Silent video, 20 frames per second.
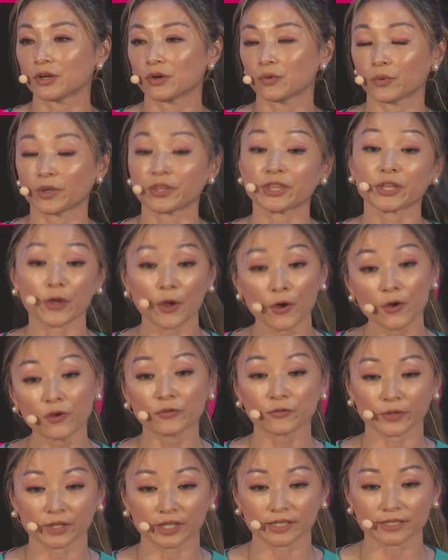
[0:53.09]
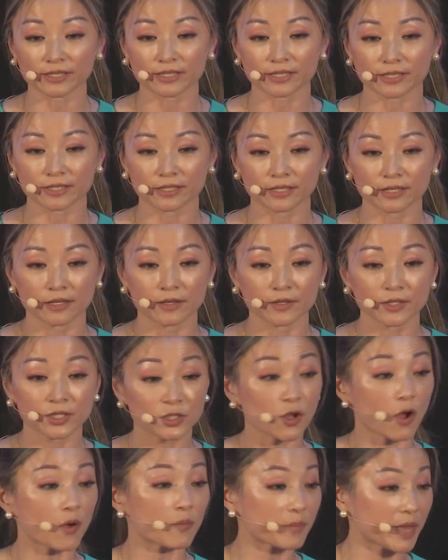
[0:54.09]
when the ovaries
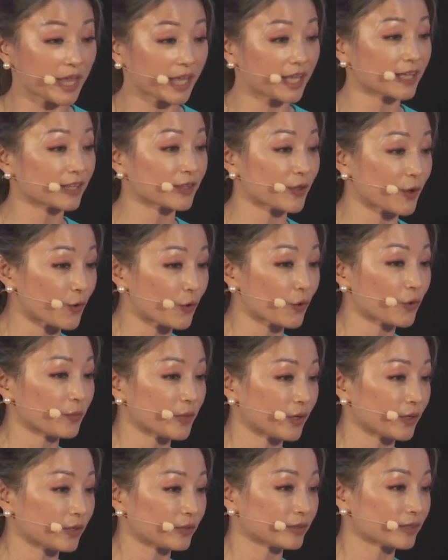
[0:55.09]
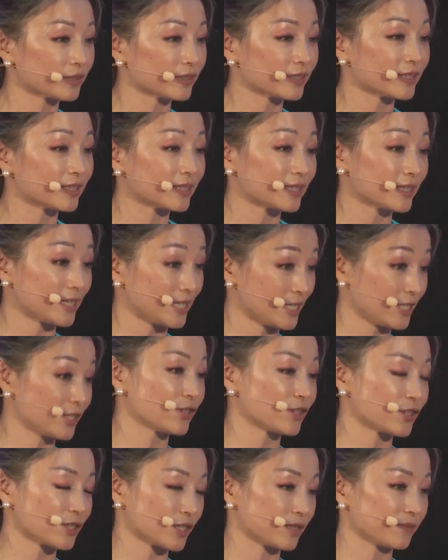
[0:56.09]
stop making the hormone
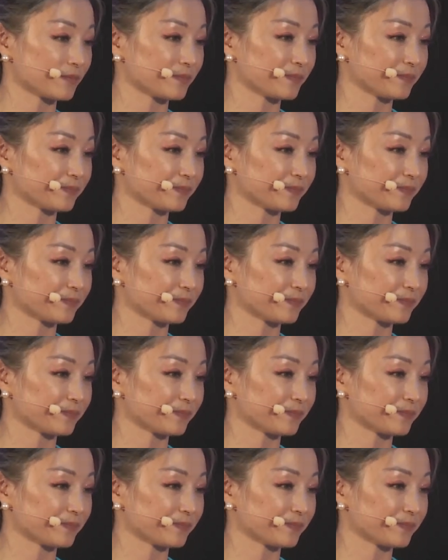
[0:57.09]
estrogen.